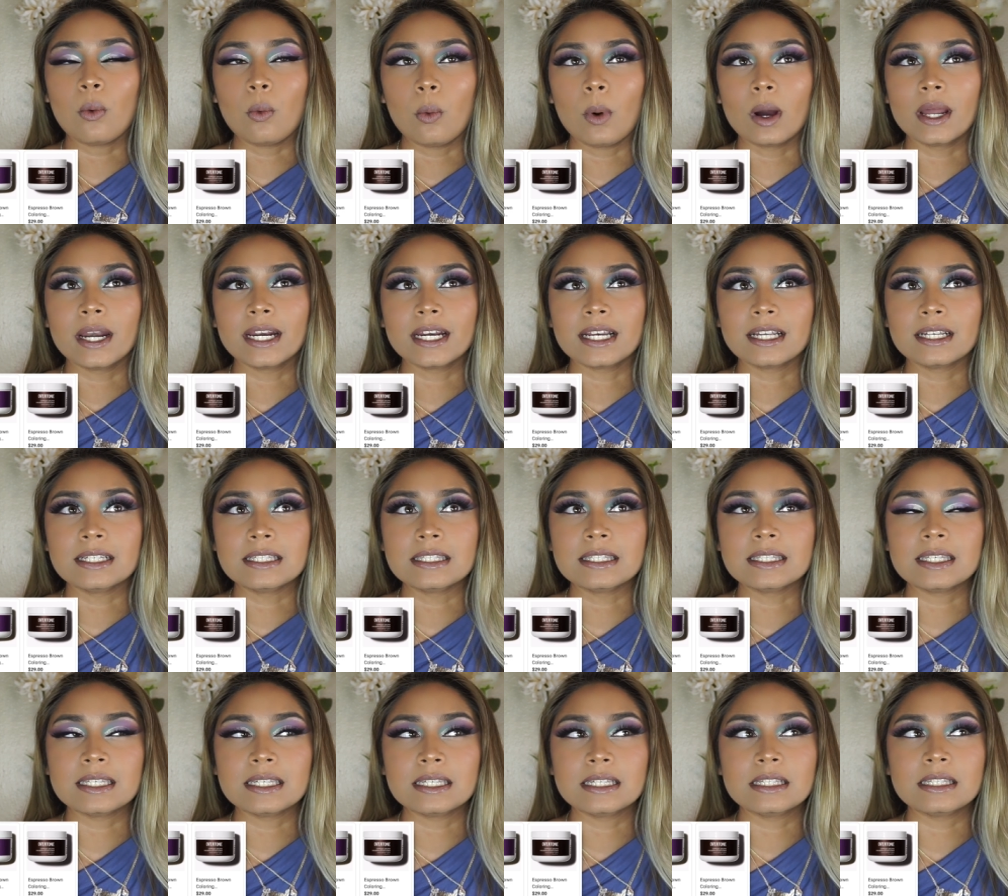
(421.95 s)
what it
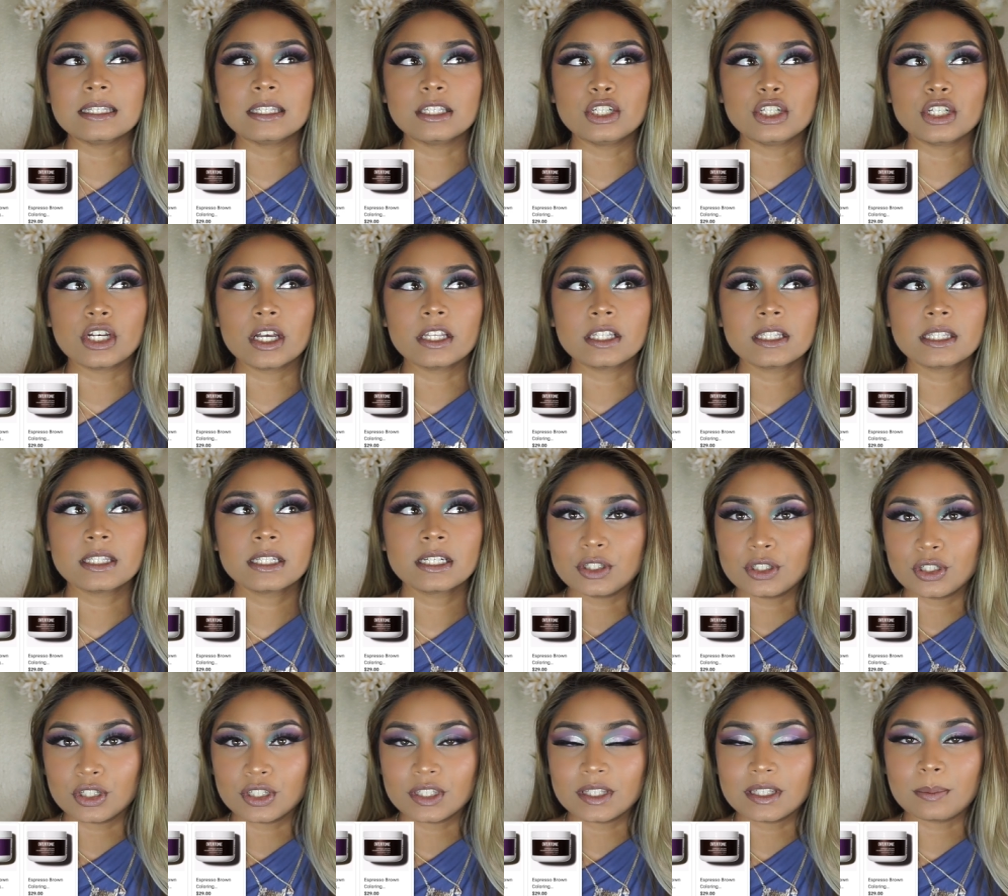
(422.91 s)
is is just,
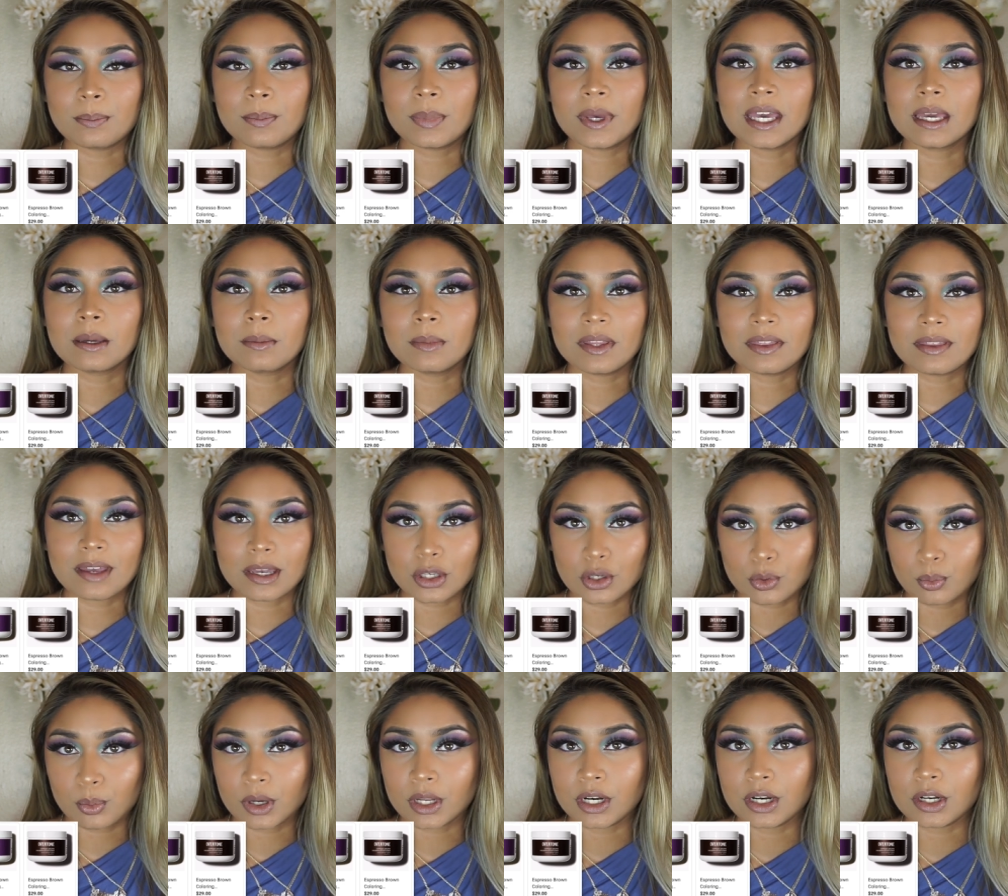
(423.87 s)
it's just a pigment that
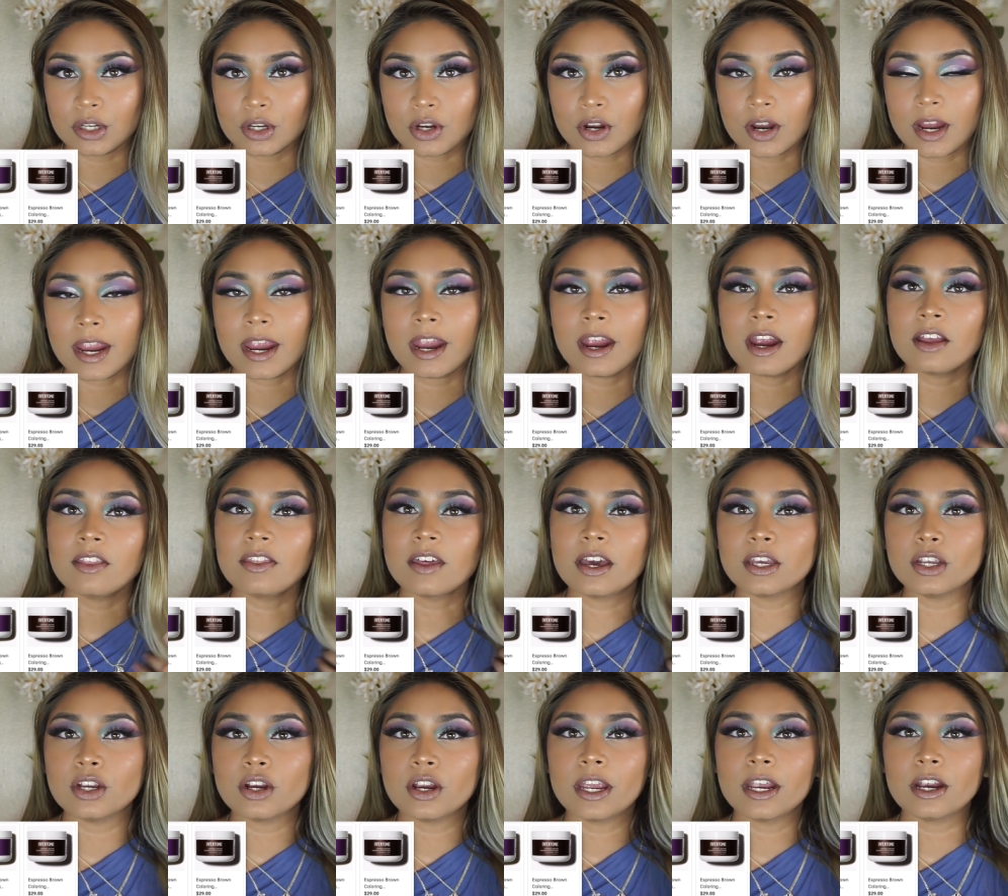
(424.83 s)
you put in your hair
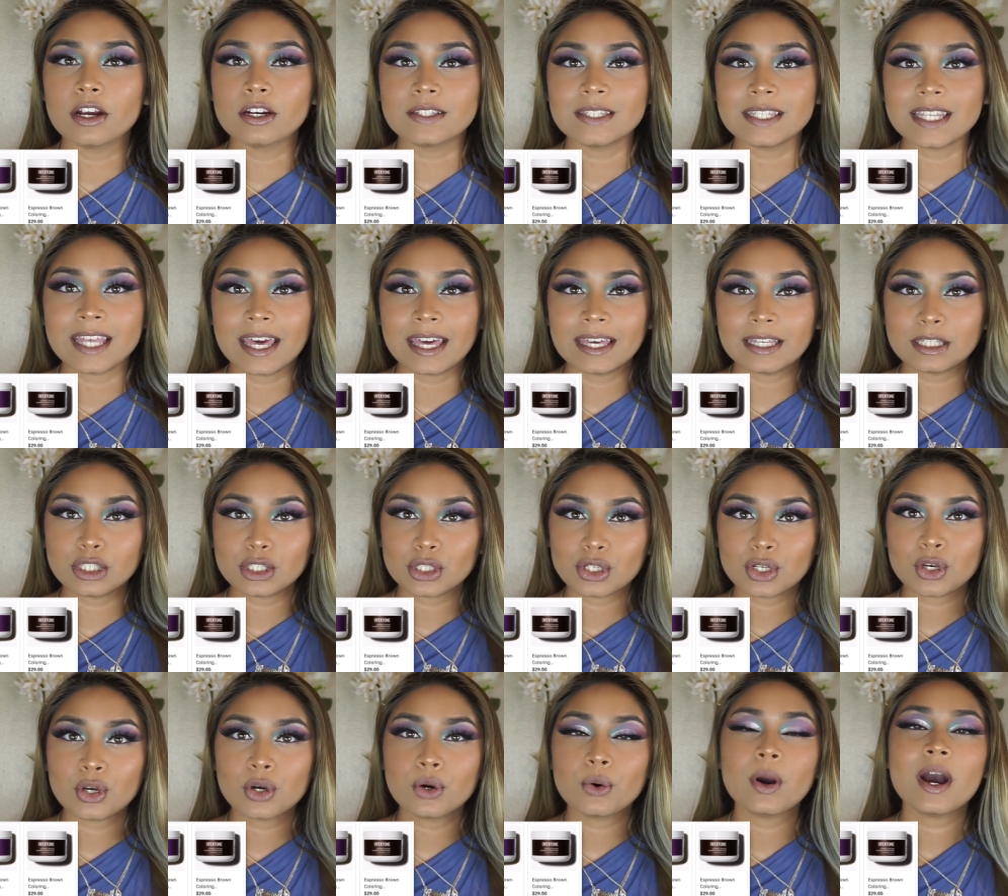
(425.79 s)
that your hair takes
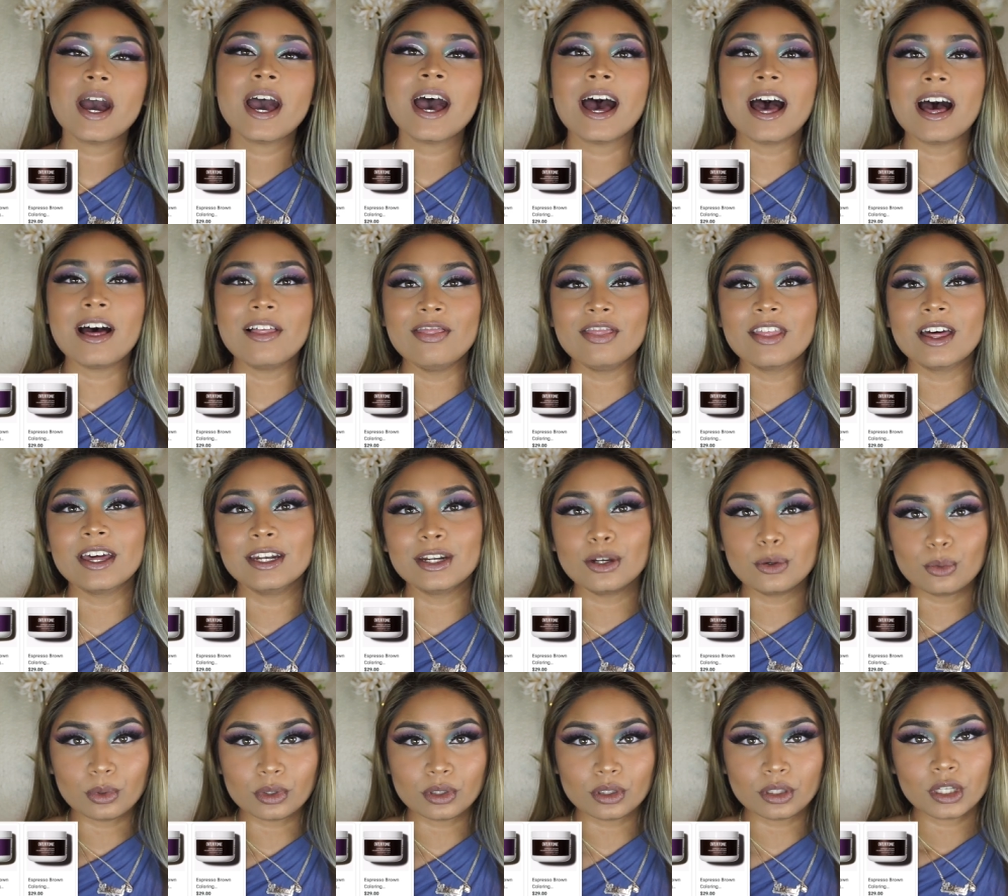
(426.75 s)
to, and then
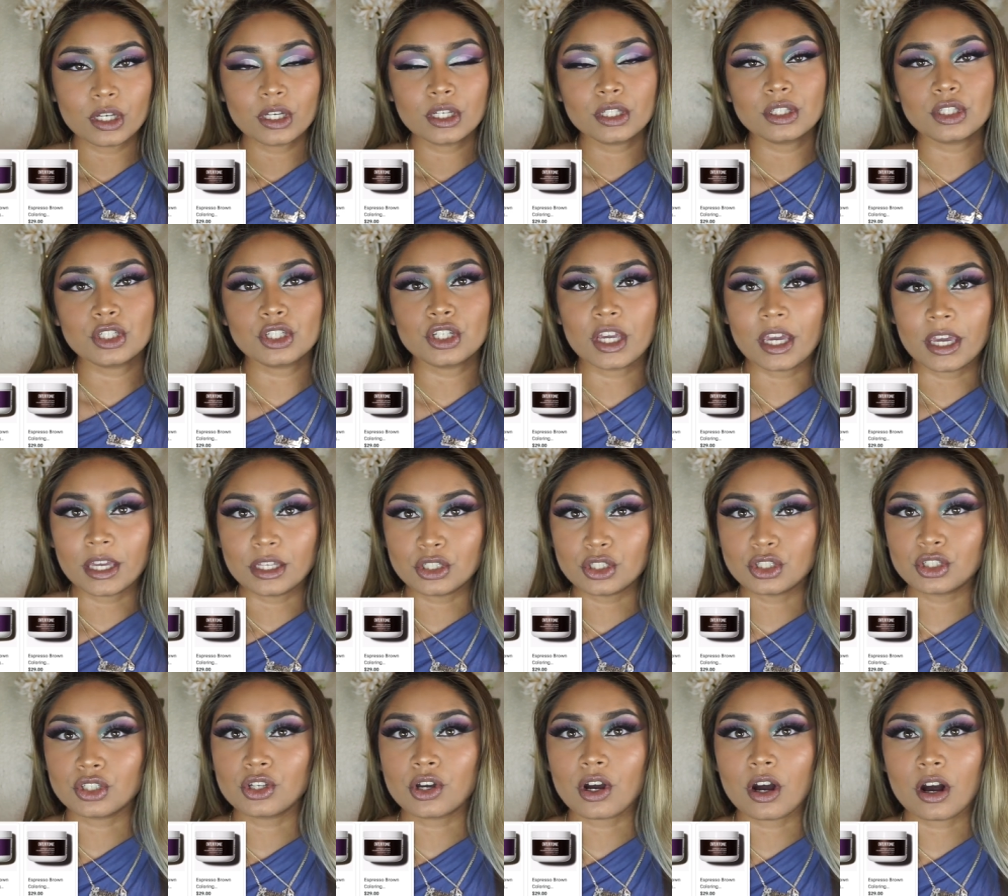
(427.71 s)
it will
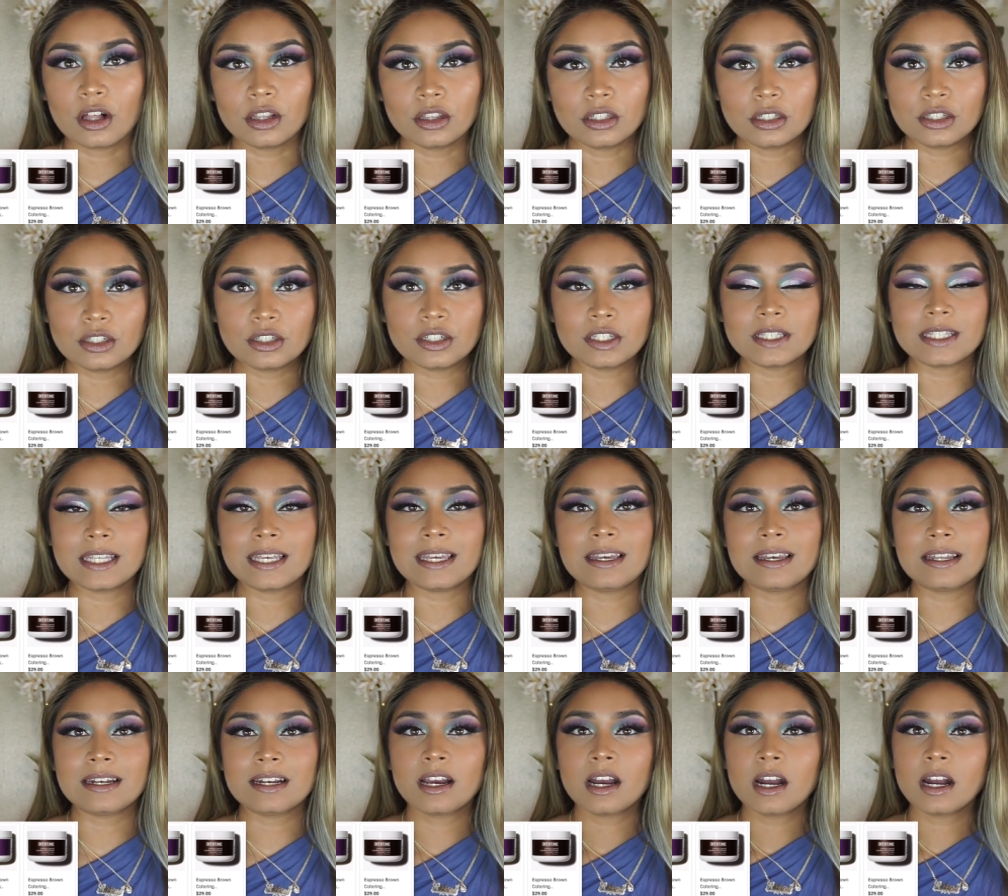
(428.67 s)
change the colors
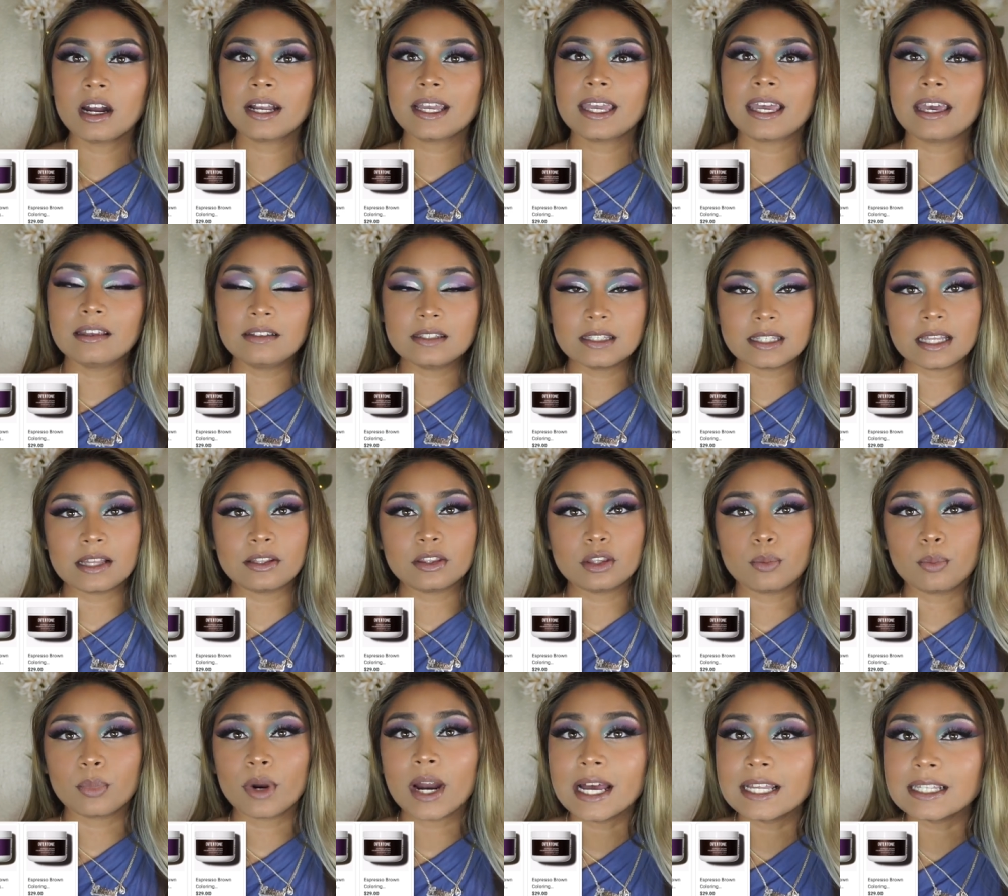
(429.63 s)
and cancel out
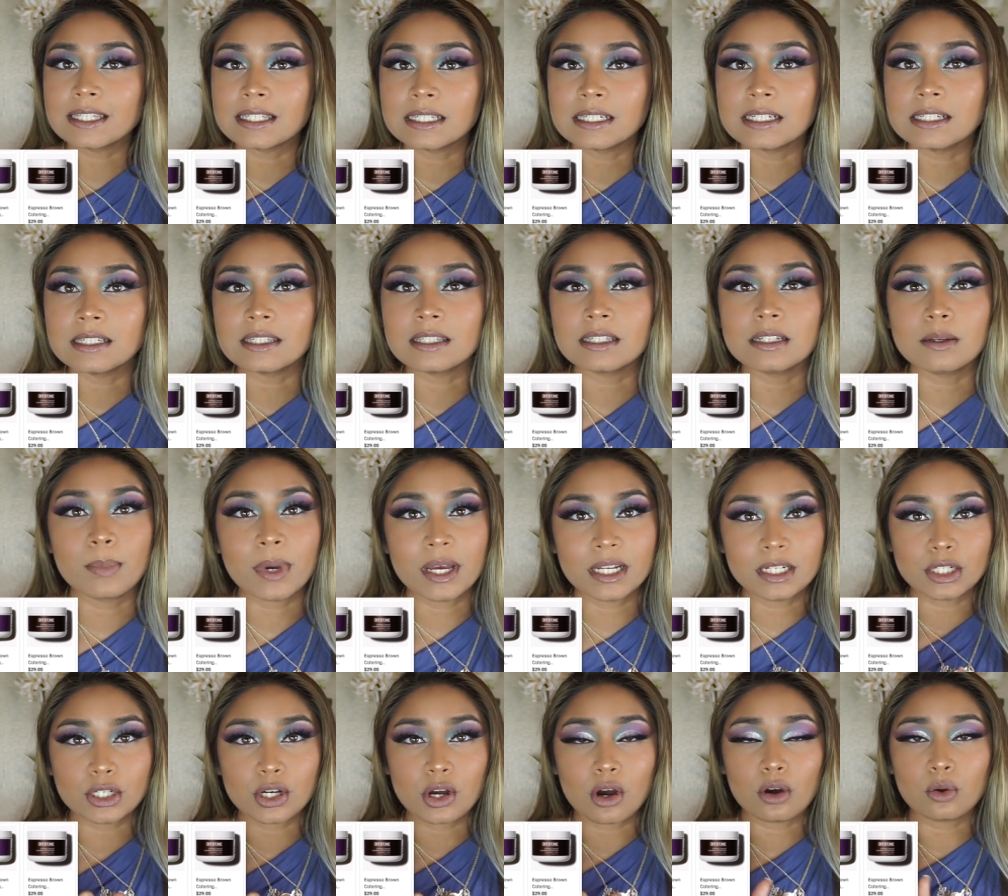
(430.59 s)
the brassiness
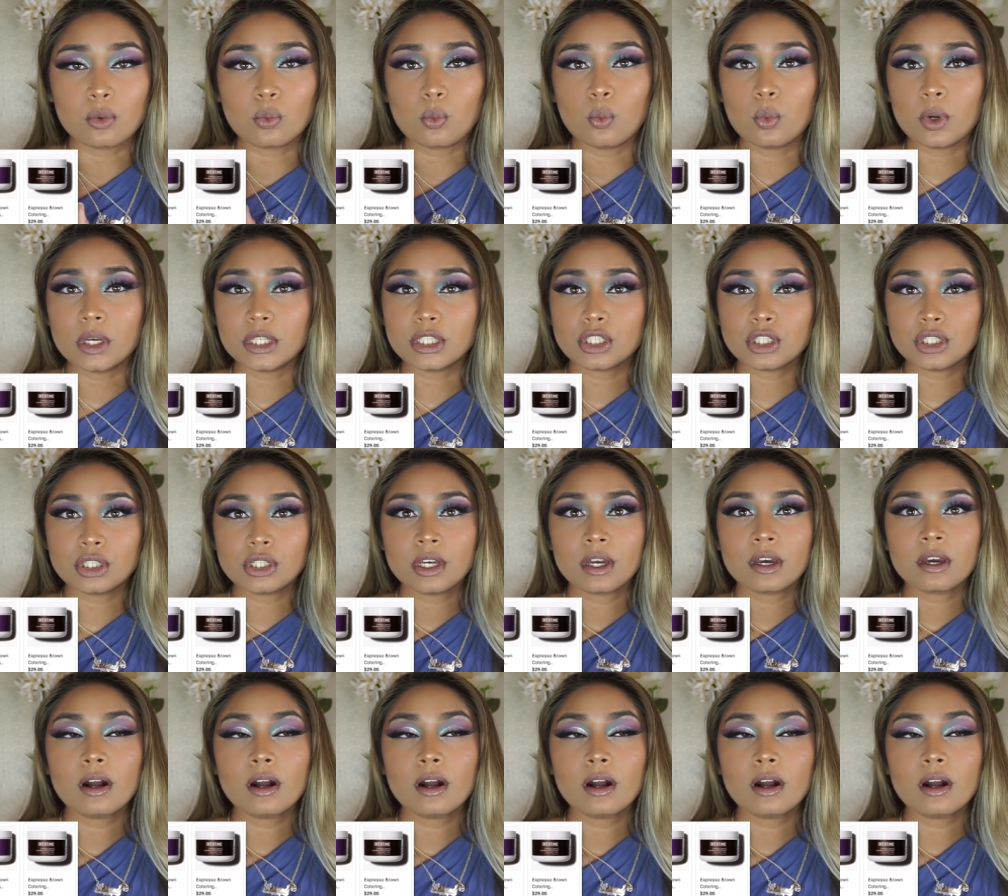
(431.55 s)
depending on which